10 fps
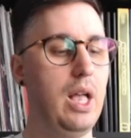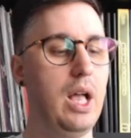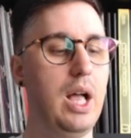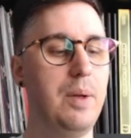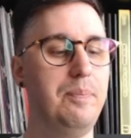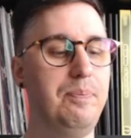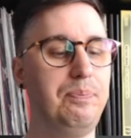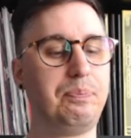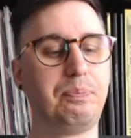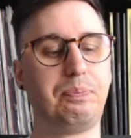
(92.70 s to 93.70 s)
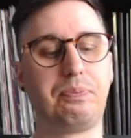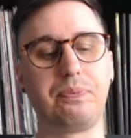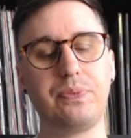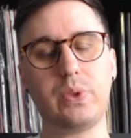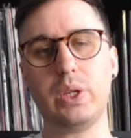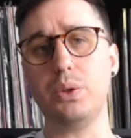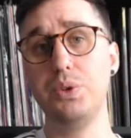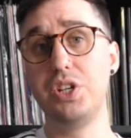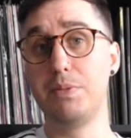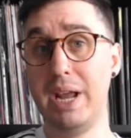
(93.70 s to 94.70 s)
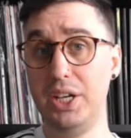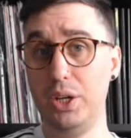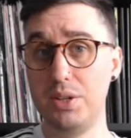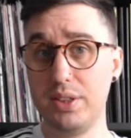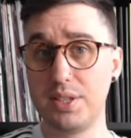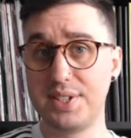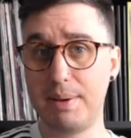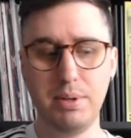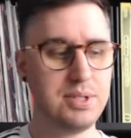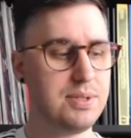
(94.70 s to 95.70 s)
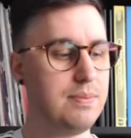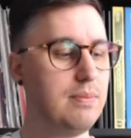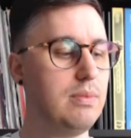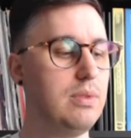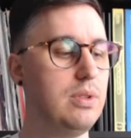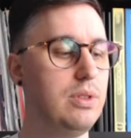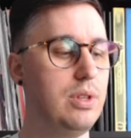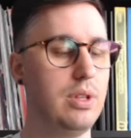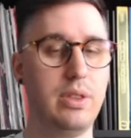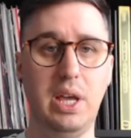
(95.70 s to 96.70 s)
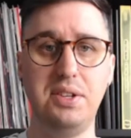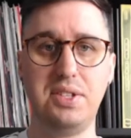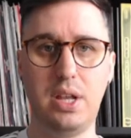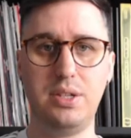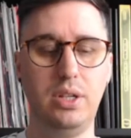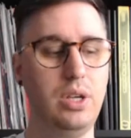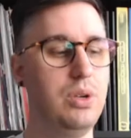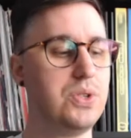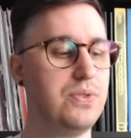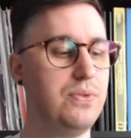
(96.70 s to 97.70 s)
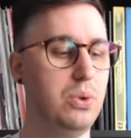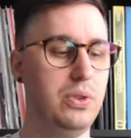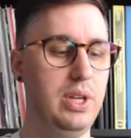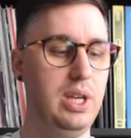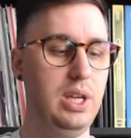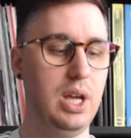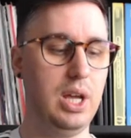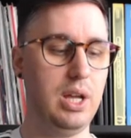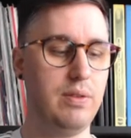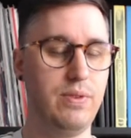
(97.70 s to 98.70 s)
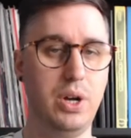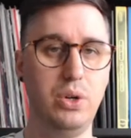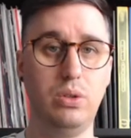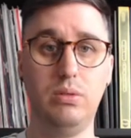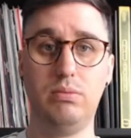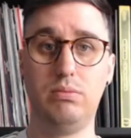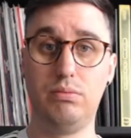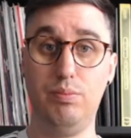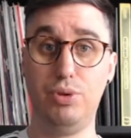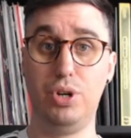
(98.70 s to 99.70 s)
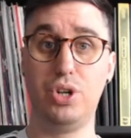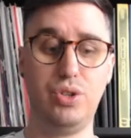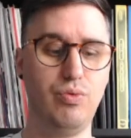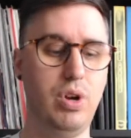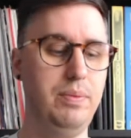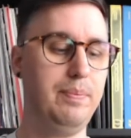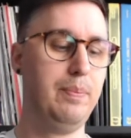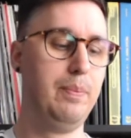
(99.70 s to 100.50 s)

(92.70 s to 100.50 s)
Um, she's made using the stampers that they intend to use for the uh, final production run.